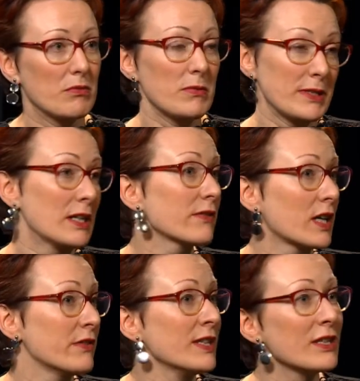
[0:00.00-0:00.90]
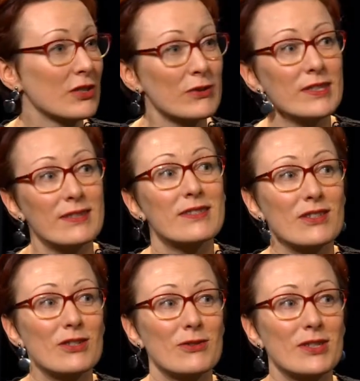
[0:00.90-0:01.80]
self-governing Jewish
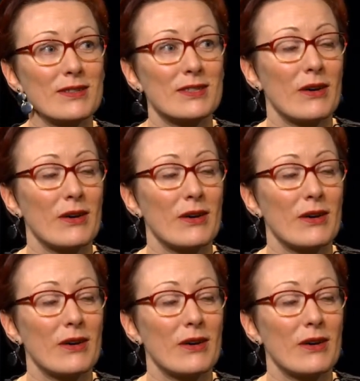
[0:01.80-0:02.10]
institutions.